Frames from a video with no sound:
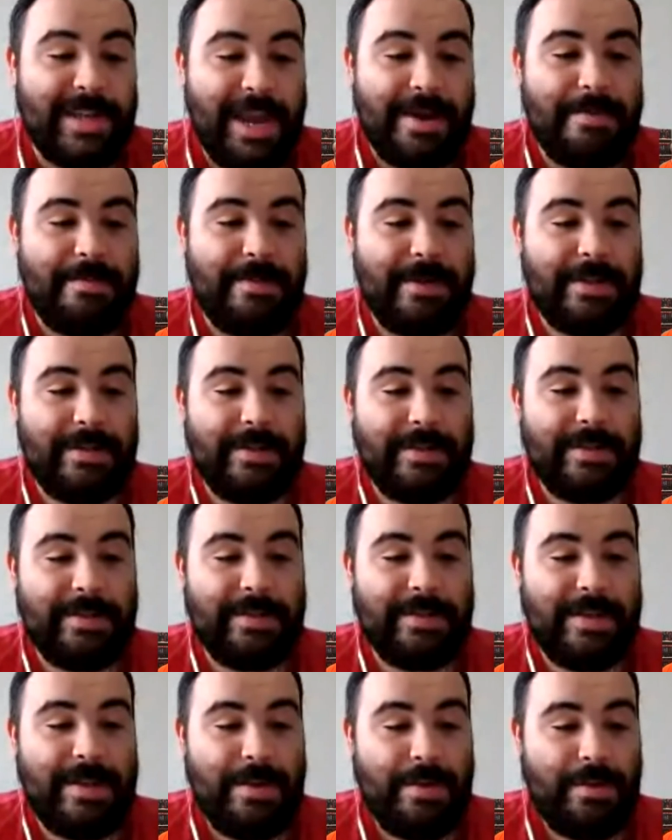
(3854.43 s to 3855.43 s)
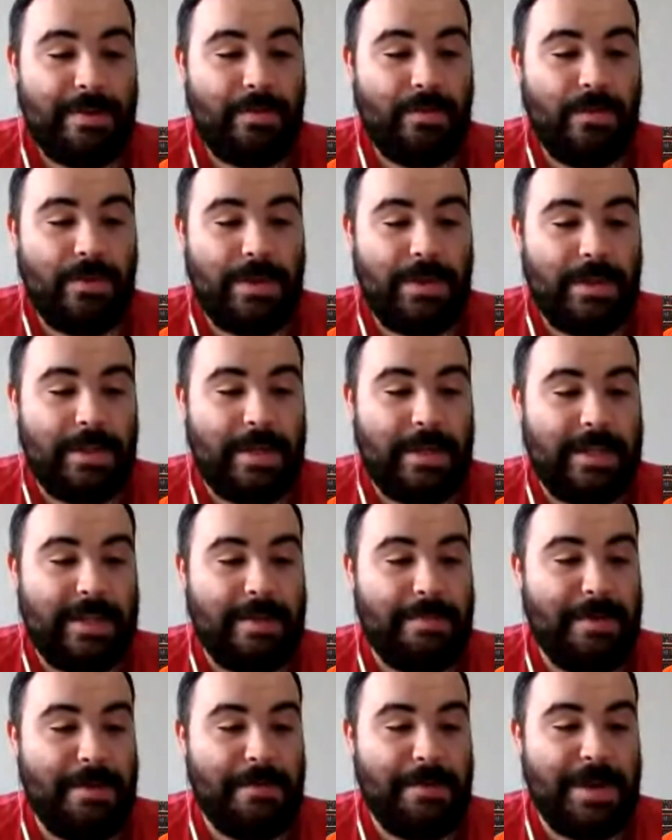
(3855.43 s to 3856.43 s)
Shazam,
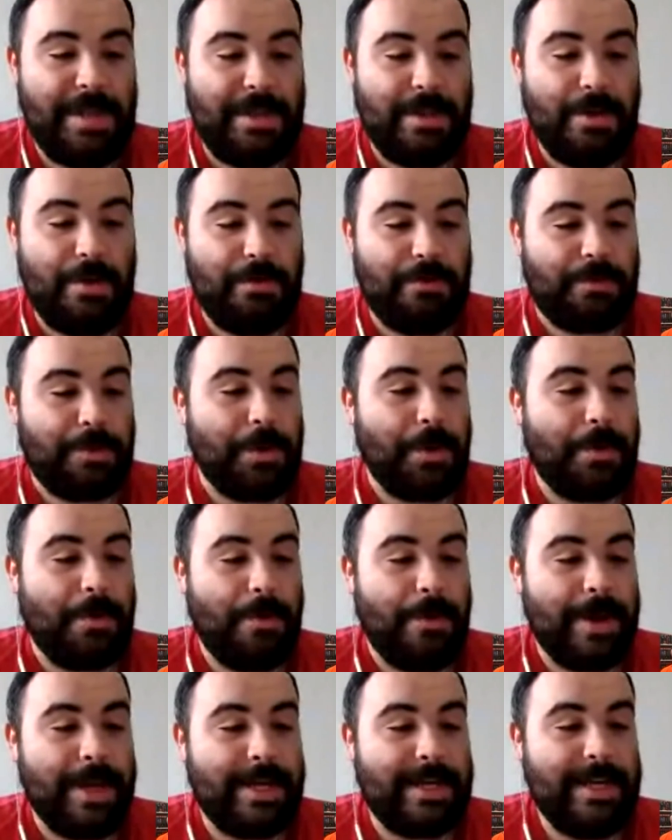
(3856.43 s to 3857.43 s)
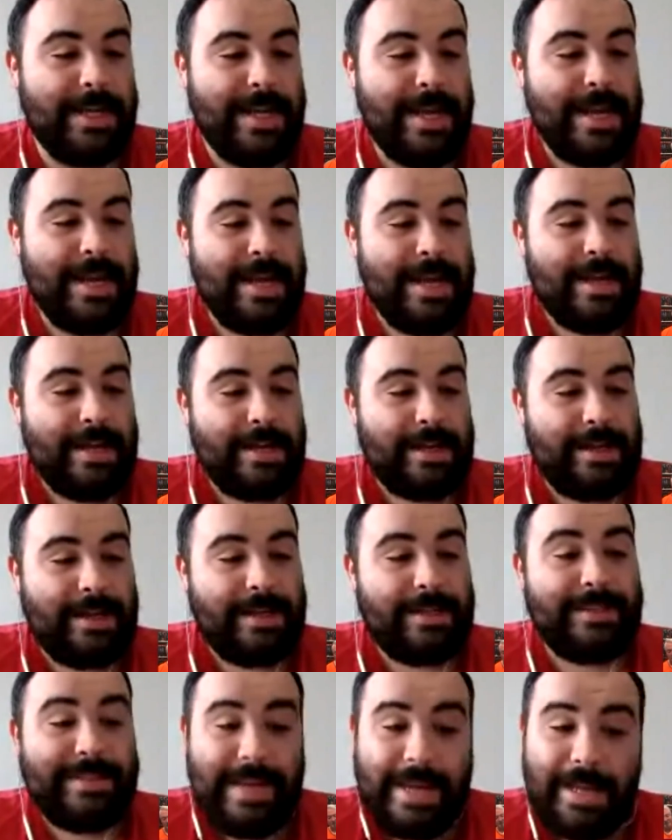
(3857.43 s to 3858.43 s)
one, uh, let me read those real quick.
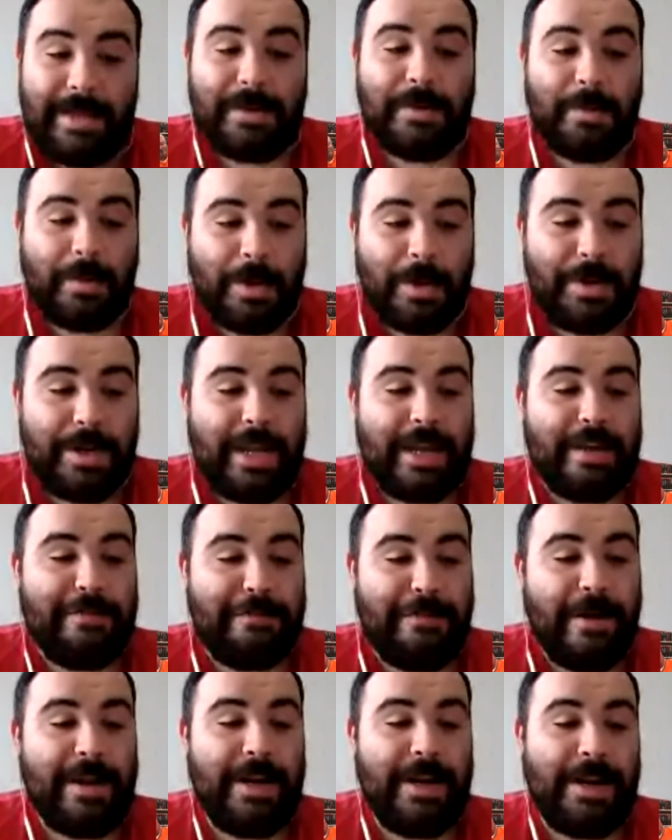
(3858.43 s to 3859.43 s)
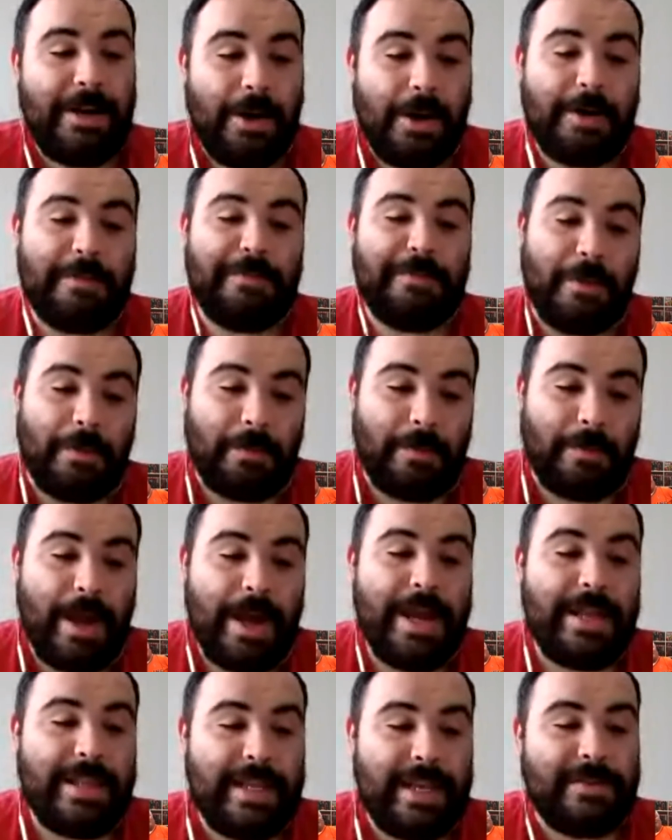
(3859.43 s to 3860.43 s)
Uh, Taylor wrote a fun and
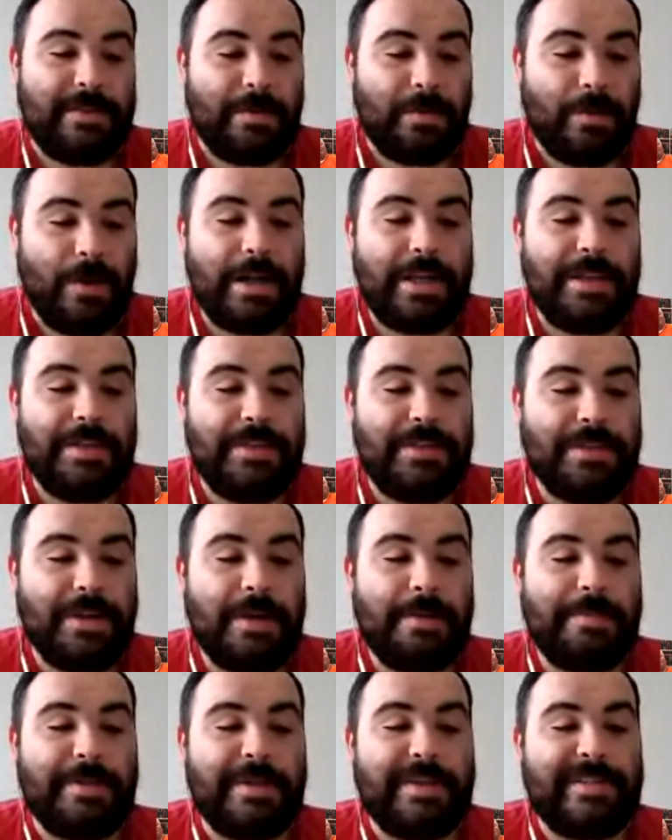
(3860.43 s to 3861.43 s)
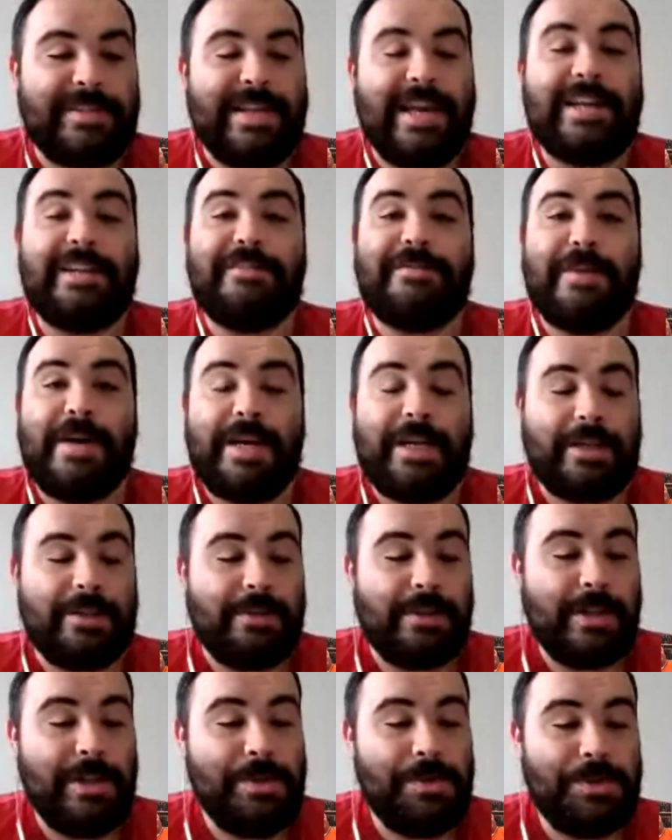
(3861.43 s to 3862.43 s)
heartfelt ride that has a rocky start but a
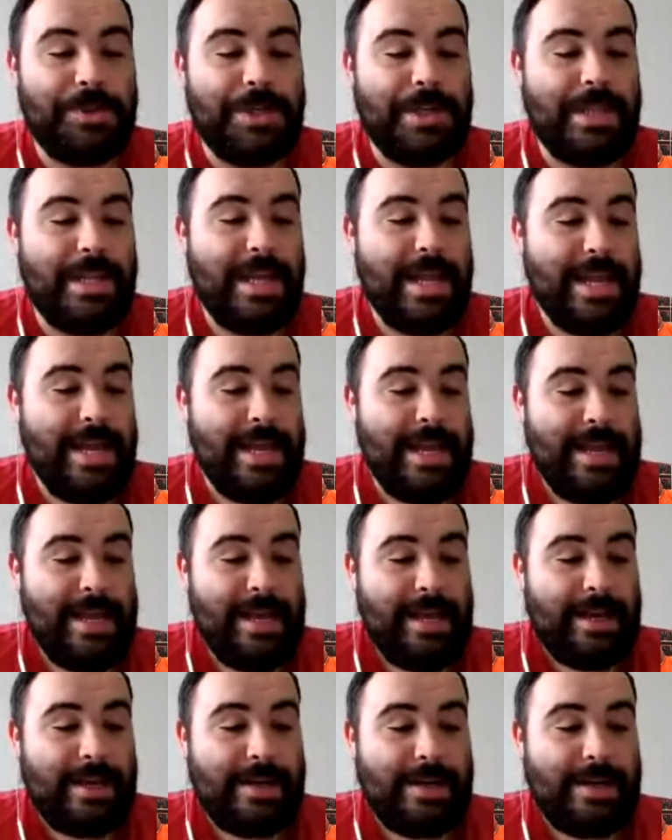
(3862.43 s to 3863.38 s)
satisfying conclusion.